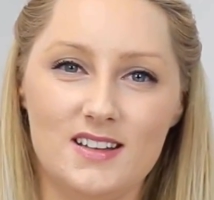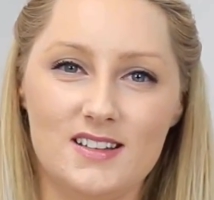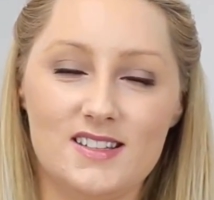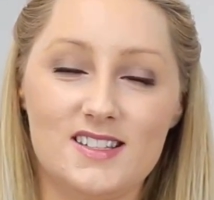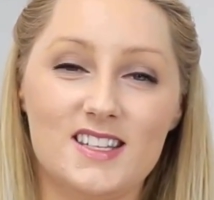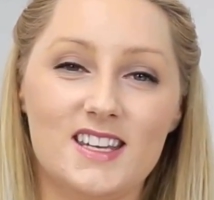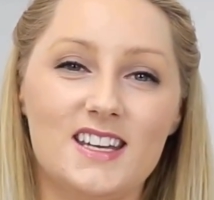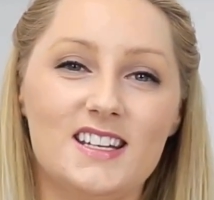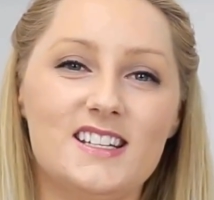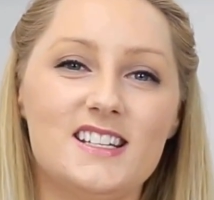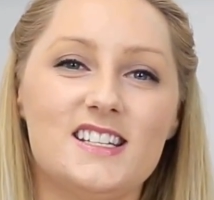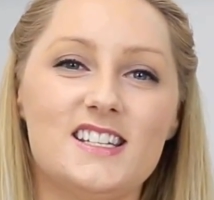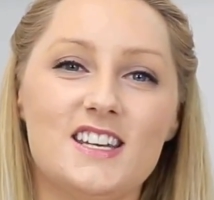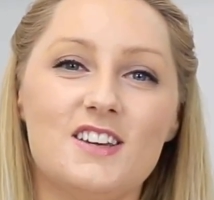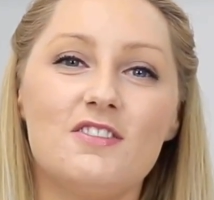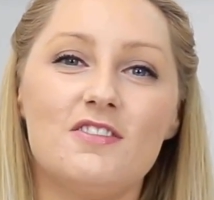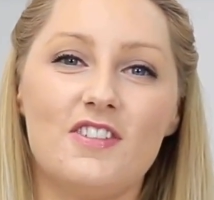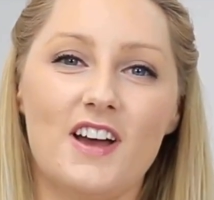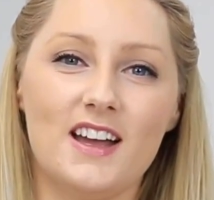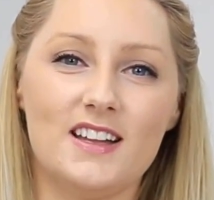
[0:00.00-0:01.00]
skin
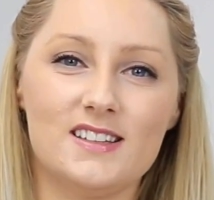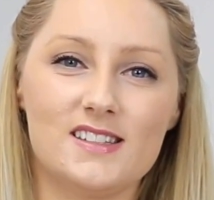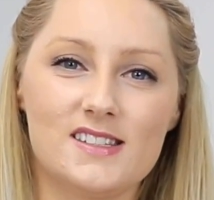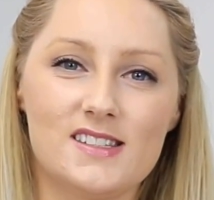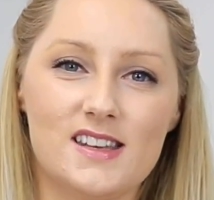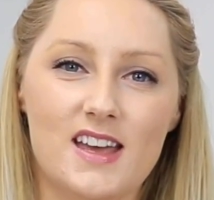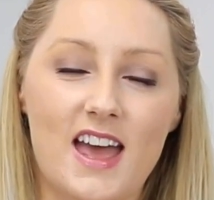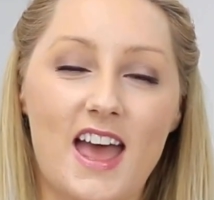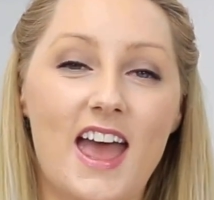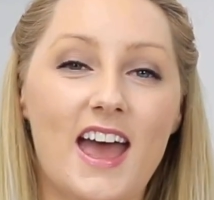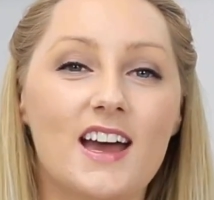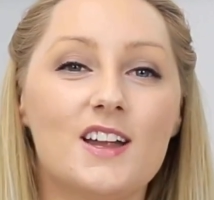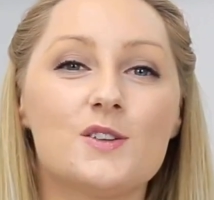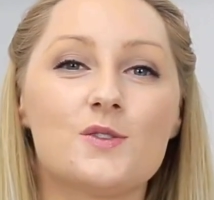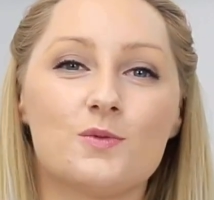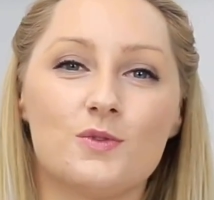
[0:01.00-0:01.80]
defense, and